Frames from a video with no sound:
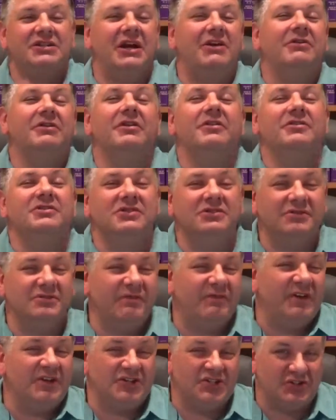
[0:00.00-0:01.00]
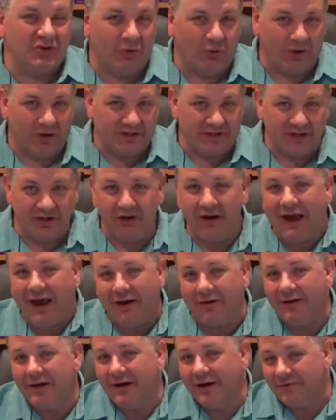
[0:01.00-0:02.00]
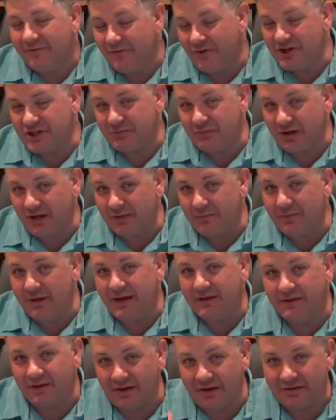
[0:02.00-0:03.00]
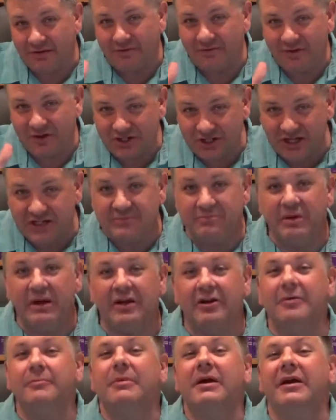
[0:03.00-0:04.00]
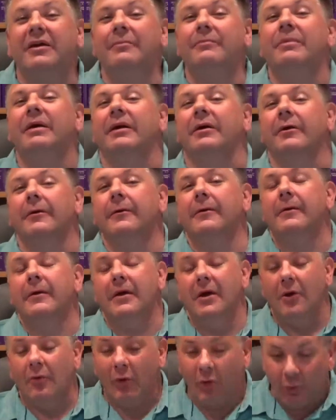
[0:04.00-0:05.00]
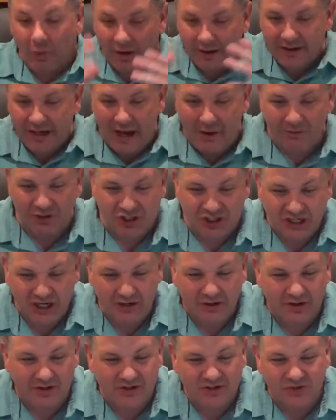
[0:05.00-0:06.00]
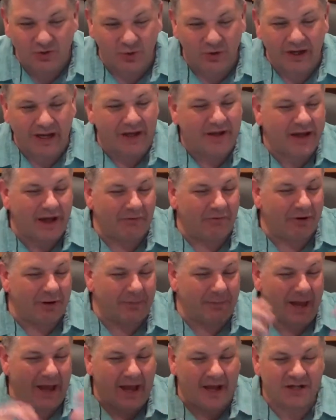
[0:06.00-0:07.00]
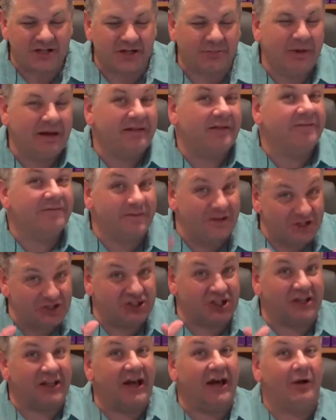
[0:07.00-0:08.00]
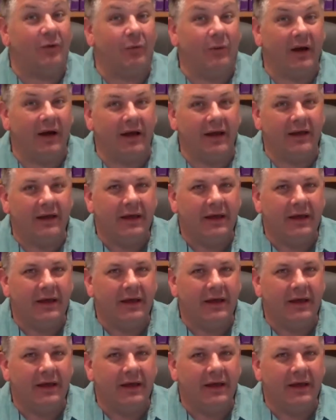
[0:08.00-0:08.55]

their fish stories. You know how fishermen can be, the, the fish gets bigger and bigger and bigger. Well, one guy was sharing his story and he got really passionate about the fish that got away.